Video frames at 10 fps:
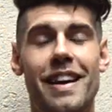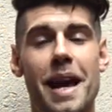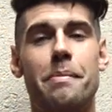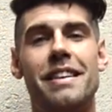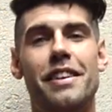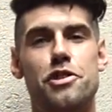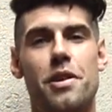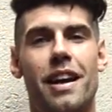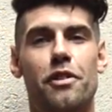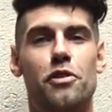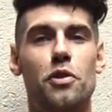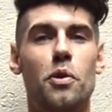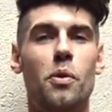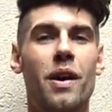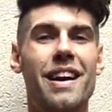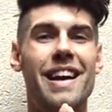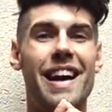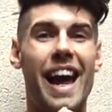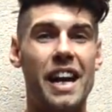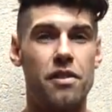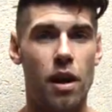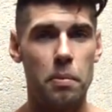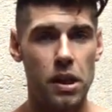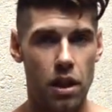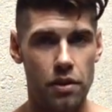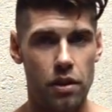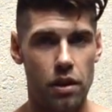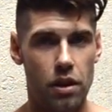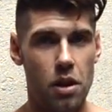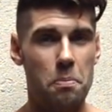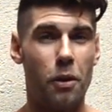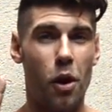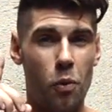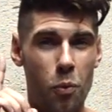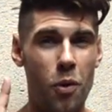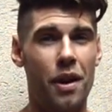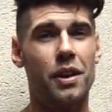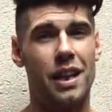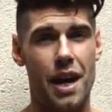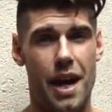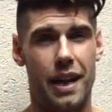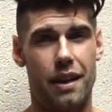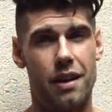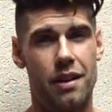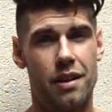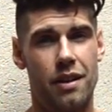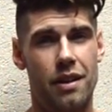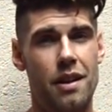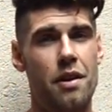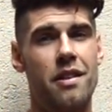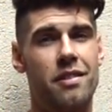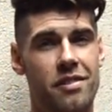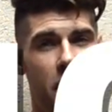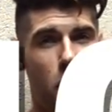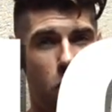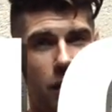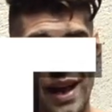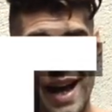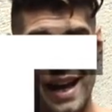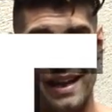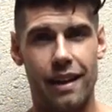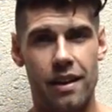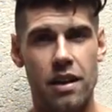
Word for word: Today I'm gonna teach you how to do a double under, but on one leg. Single leg